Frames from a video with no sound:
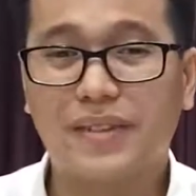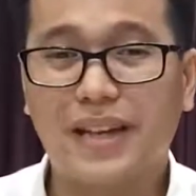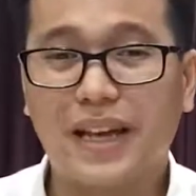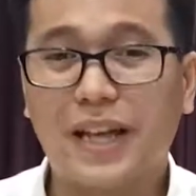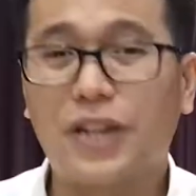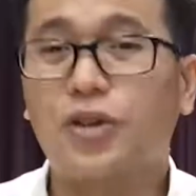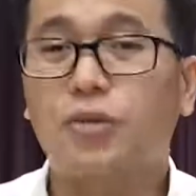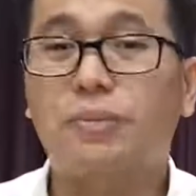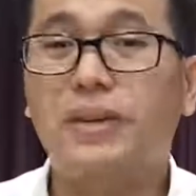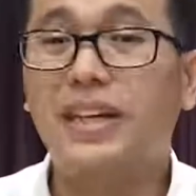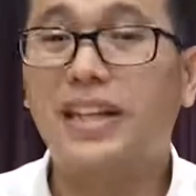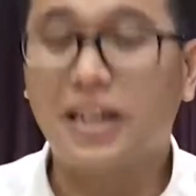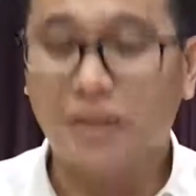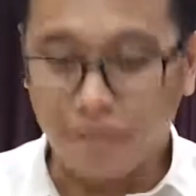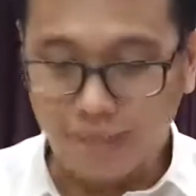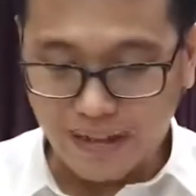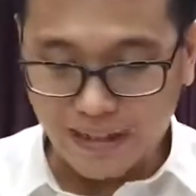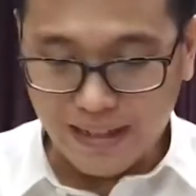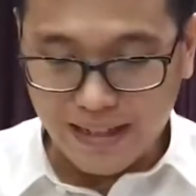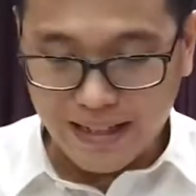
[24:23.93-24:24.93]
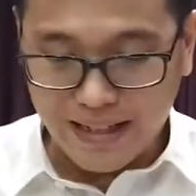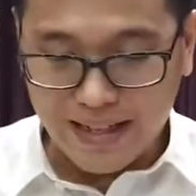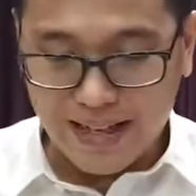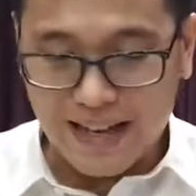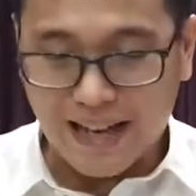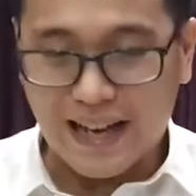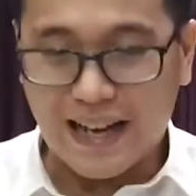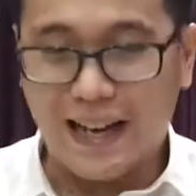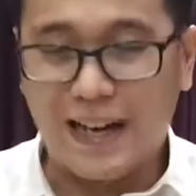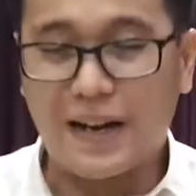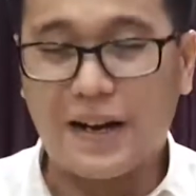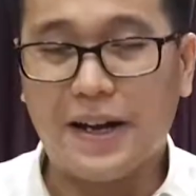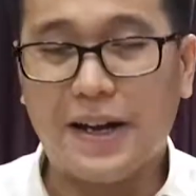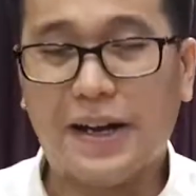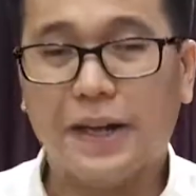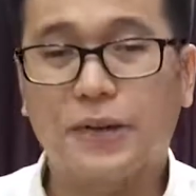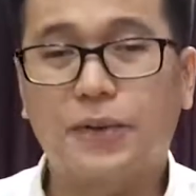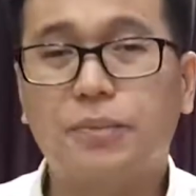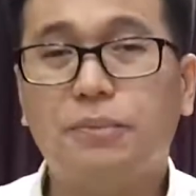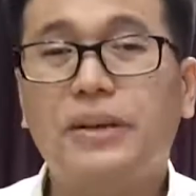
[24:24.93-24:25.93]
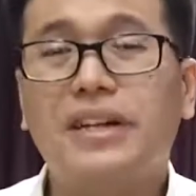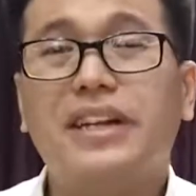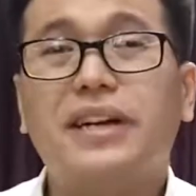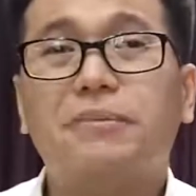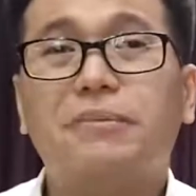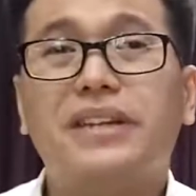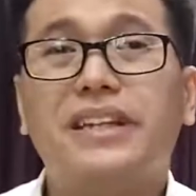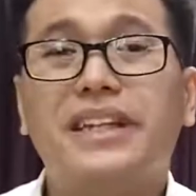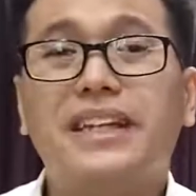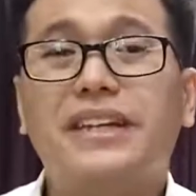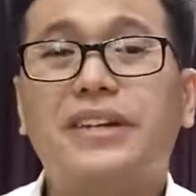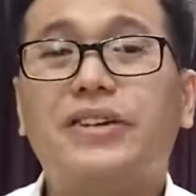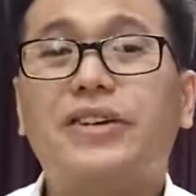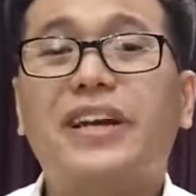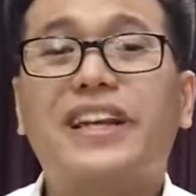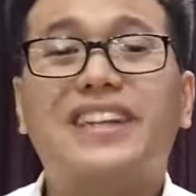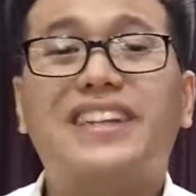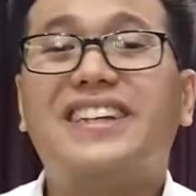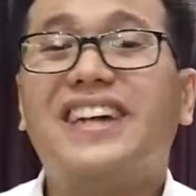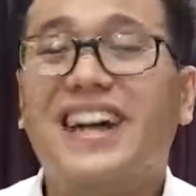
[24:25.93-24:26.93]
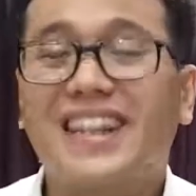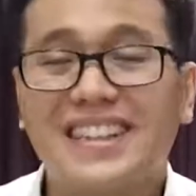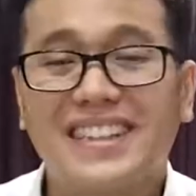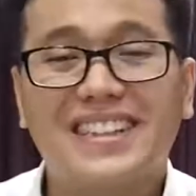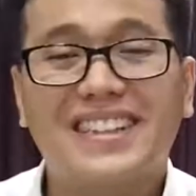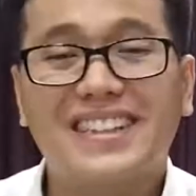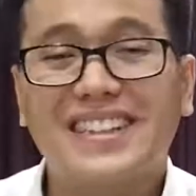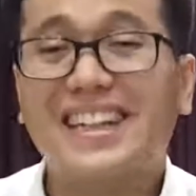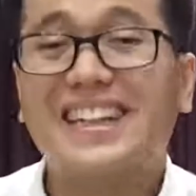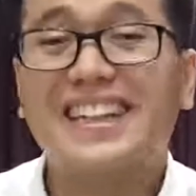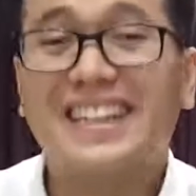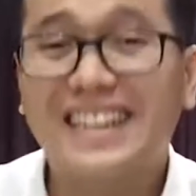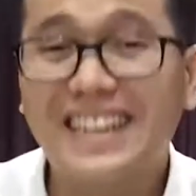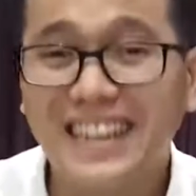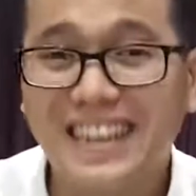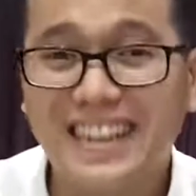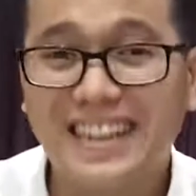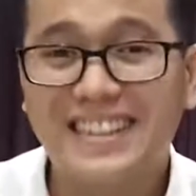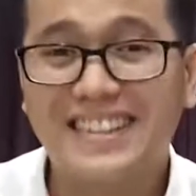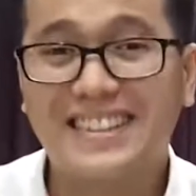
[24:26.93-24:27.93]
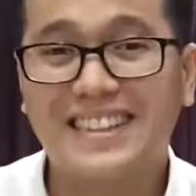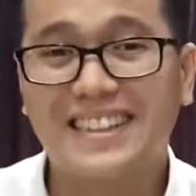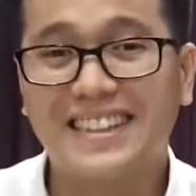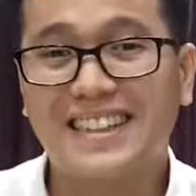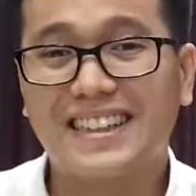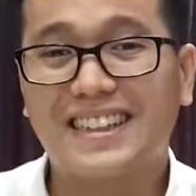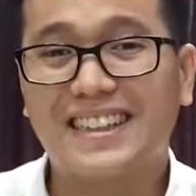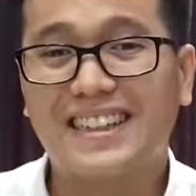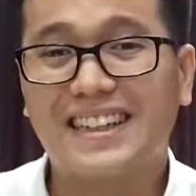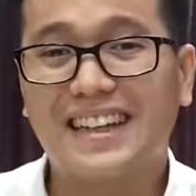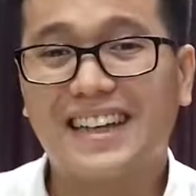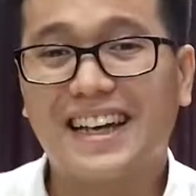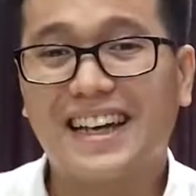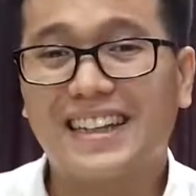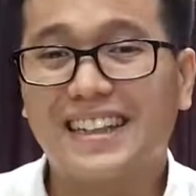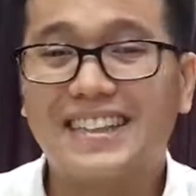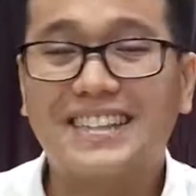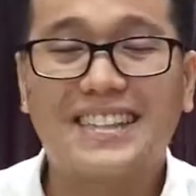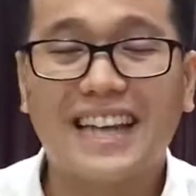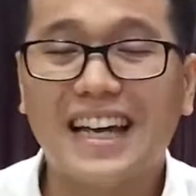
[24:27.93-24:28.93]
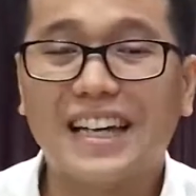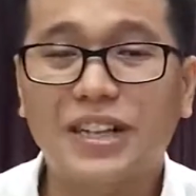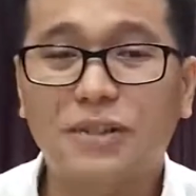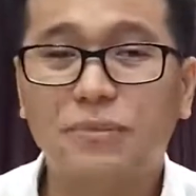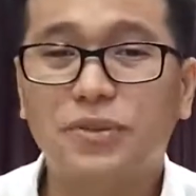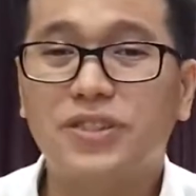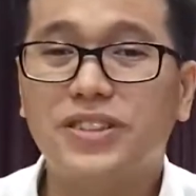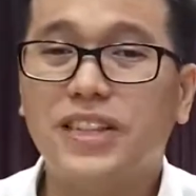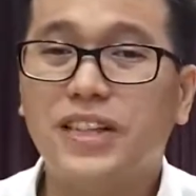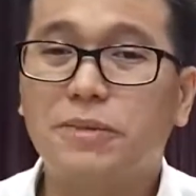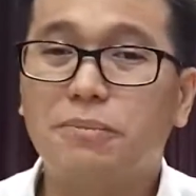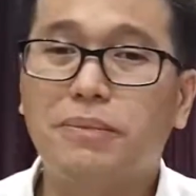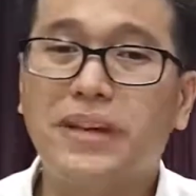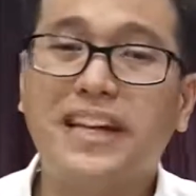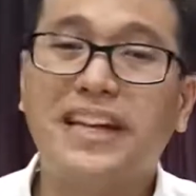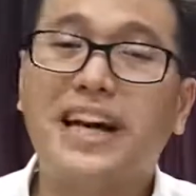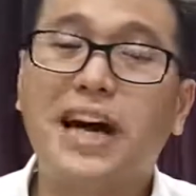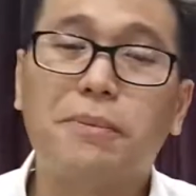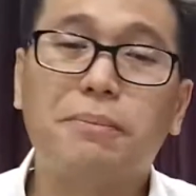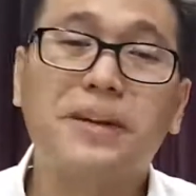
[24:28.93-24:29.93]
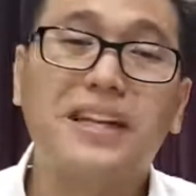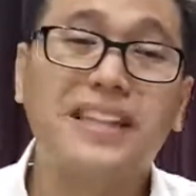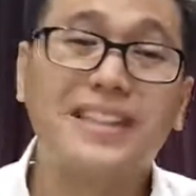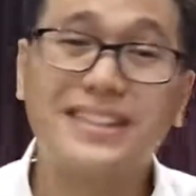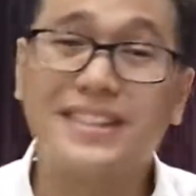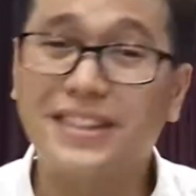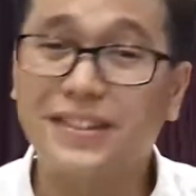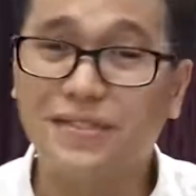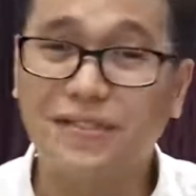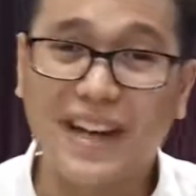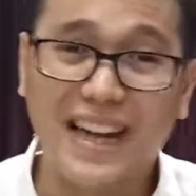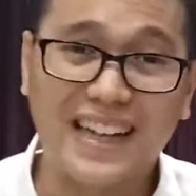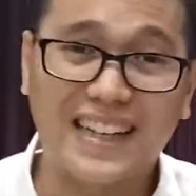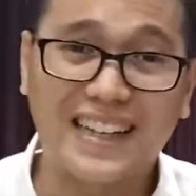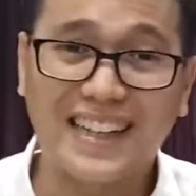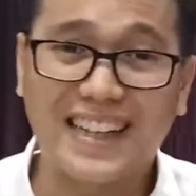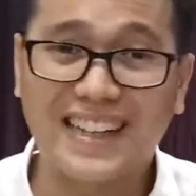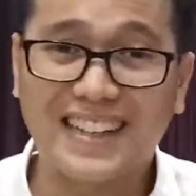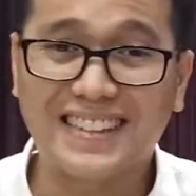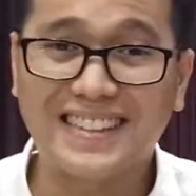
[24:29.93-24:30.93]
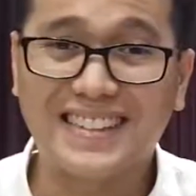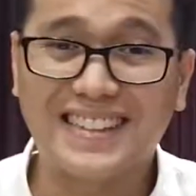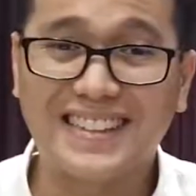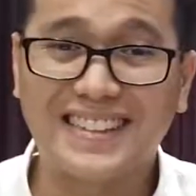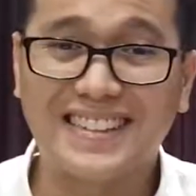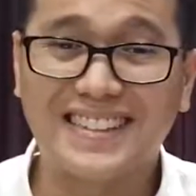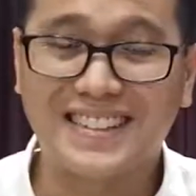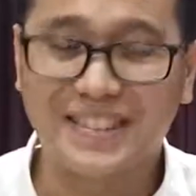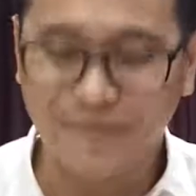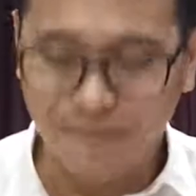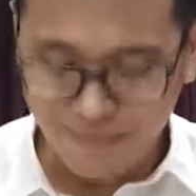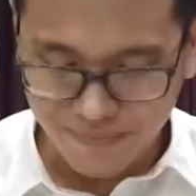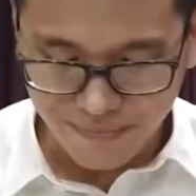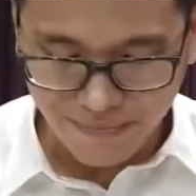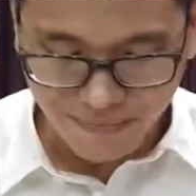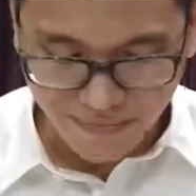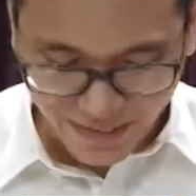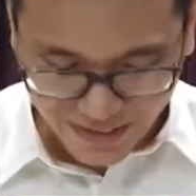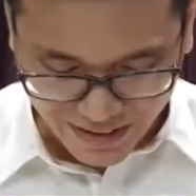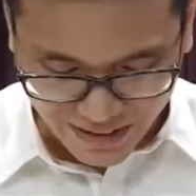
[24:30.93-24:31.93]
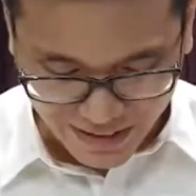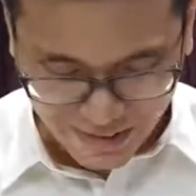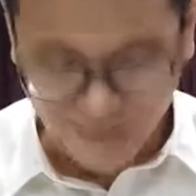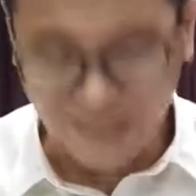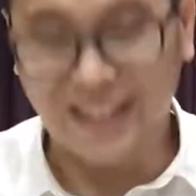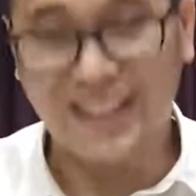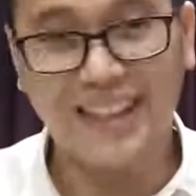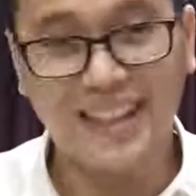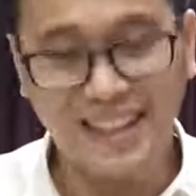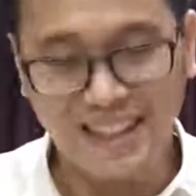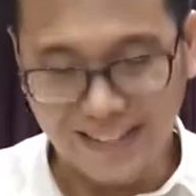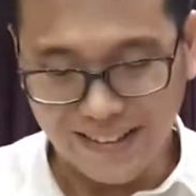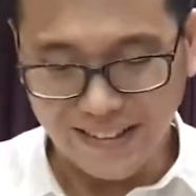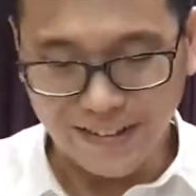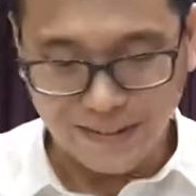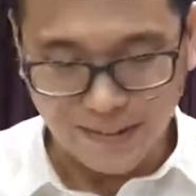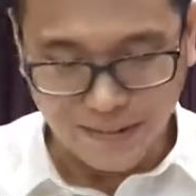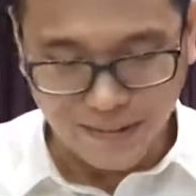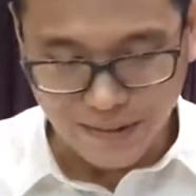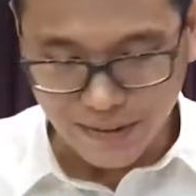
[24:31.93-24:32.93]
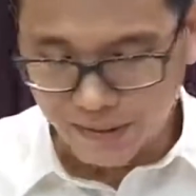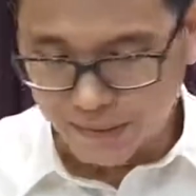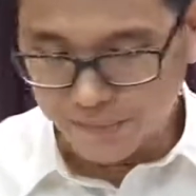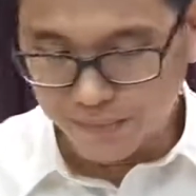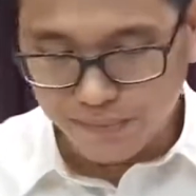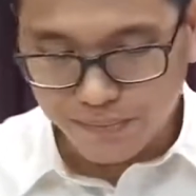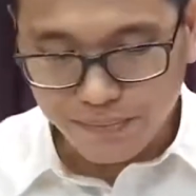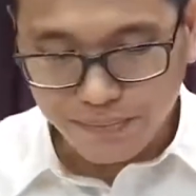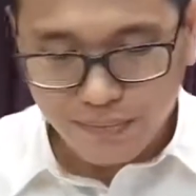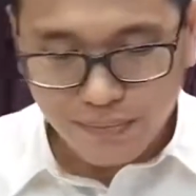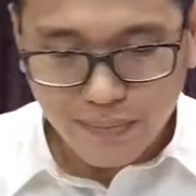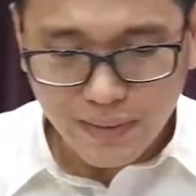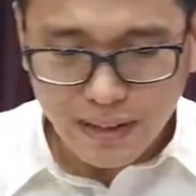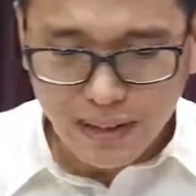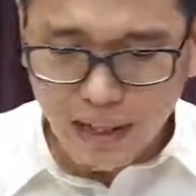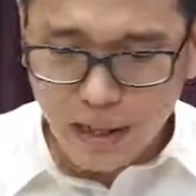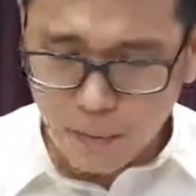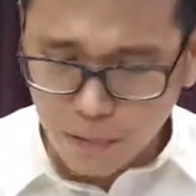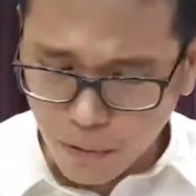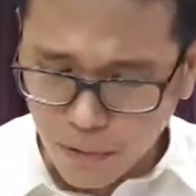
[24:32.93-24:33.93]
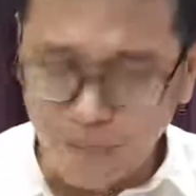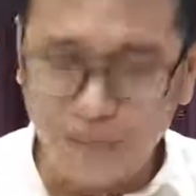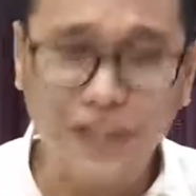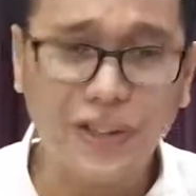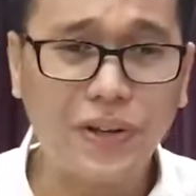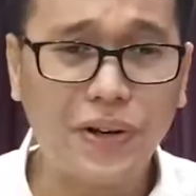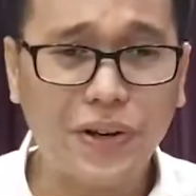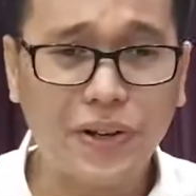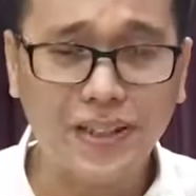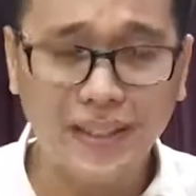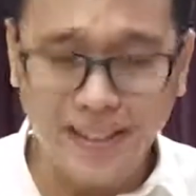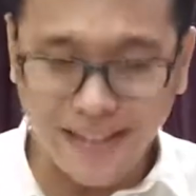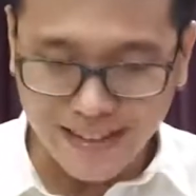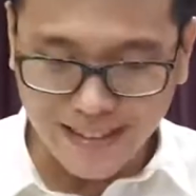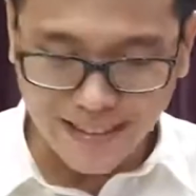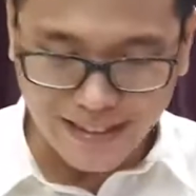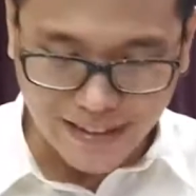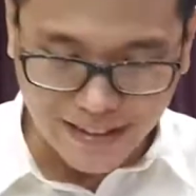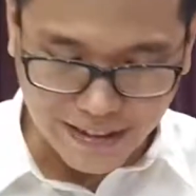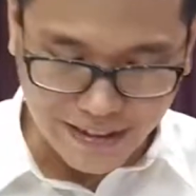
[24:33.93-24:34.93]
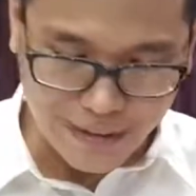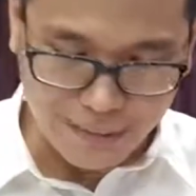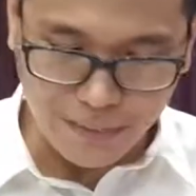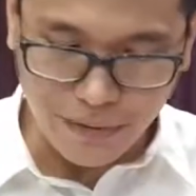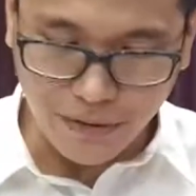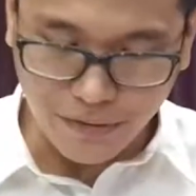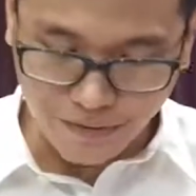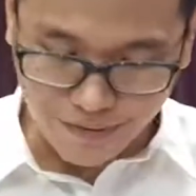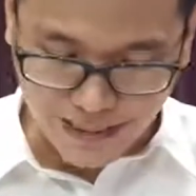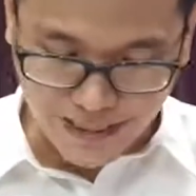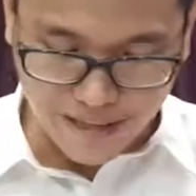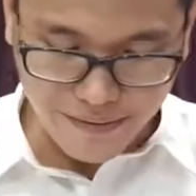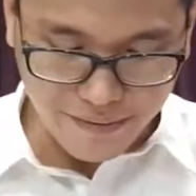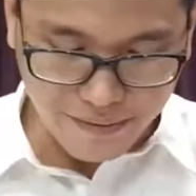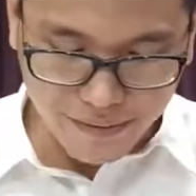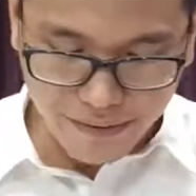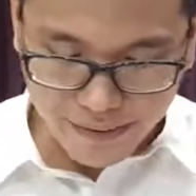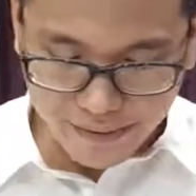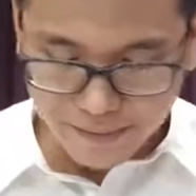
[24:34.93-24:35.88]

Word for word: and to become uh, and to become the great God that He is. These attributes that make up His divine essence. Okay, so moving on, number five,